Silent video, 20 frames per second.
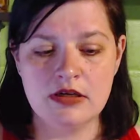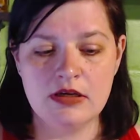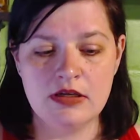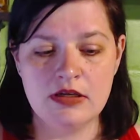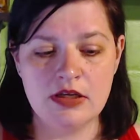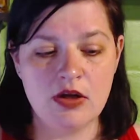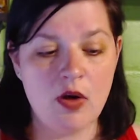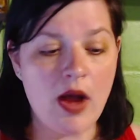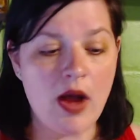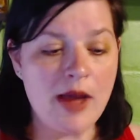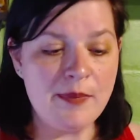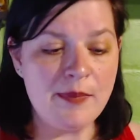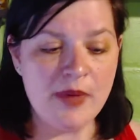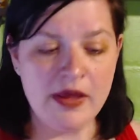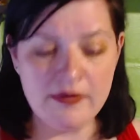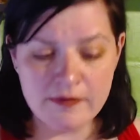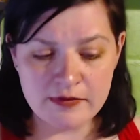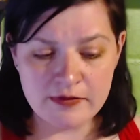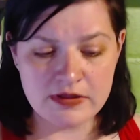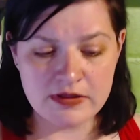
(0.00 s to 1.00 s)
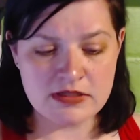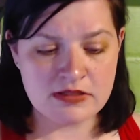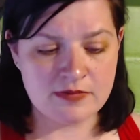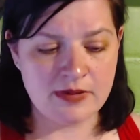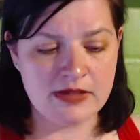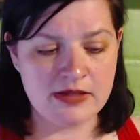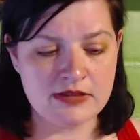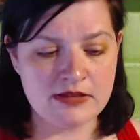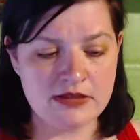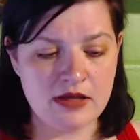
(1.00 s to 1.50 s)
you know, I pay for this
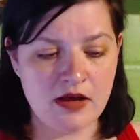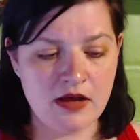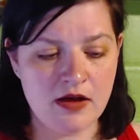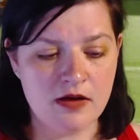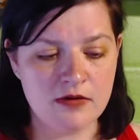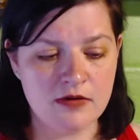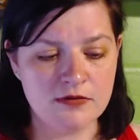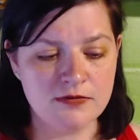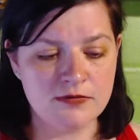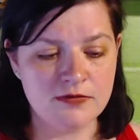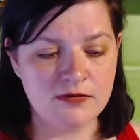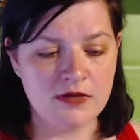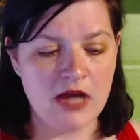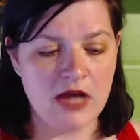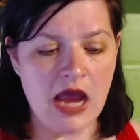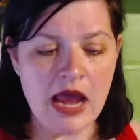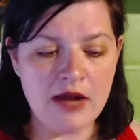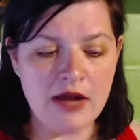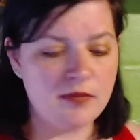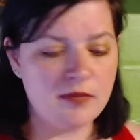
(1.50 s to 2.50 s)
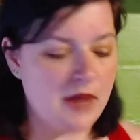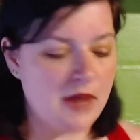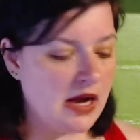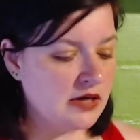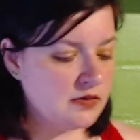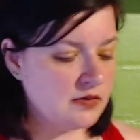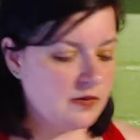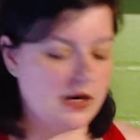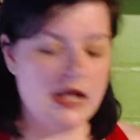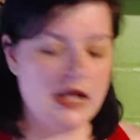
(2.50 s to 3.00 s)
myself. I don't
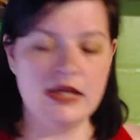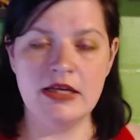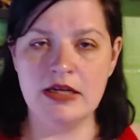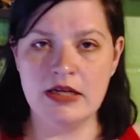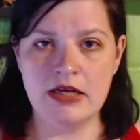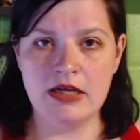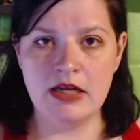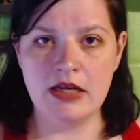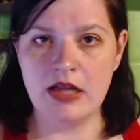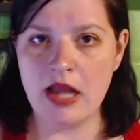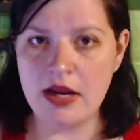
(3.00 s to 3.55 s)
mind what I get in it.